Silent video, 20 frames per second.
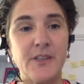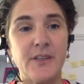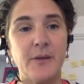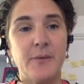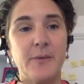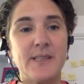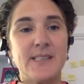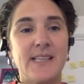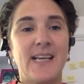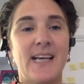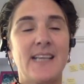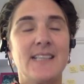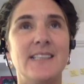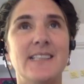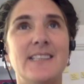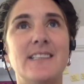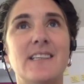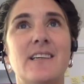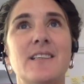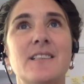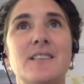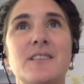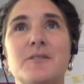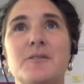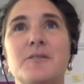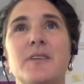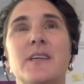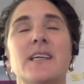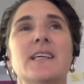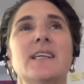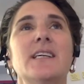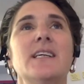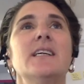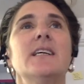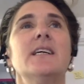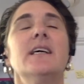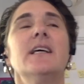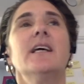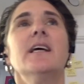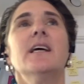so there was an added kind of
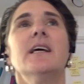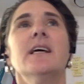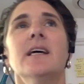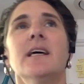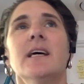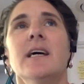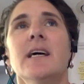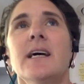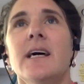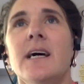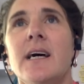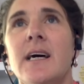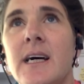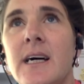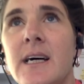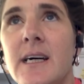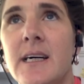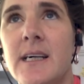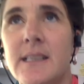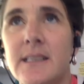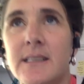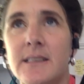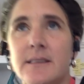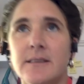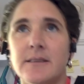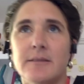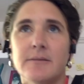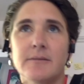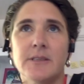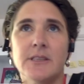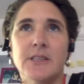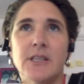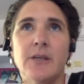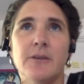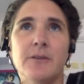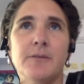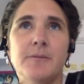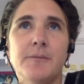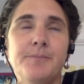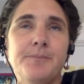uh, you
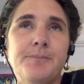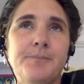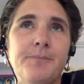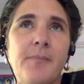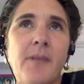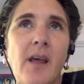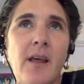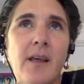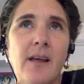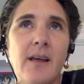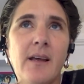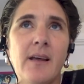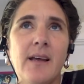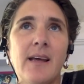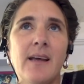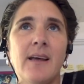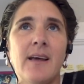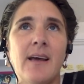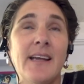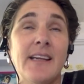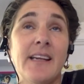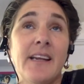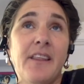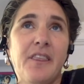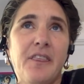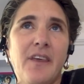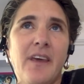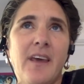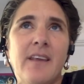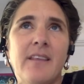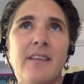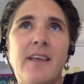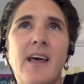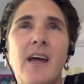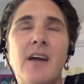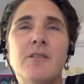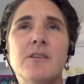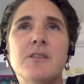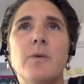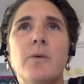know added thing
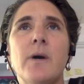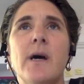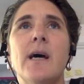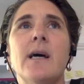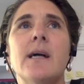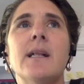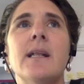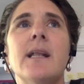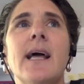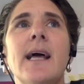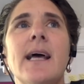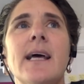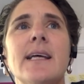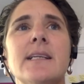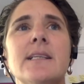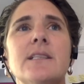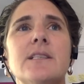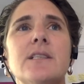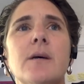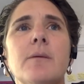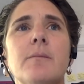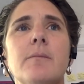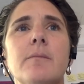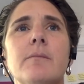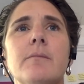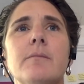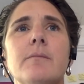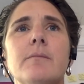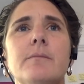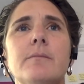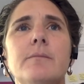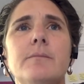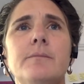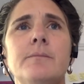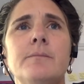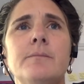there as well. And um,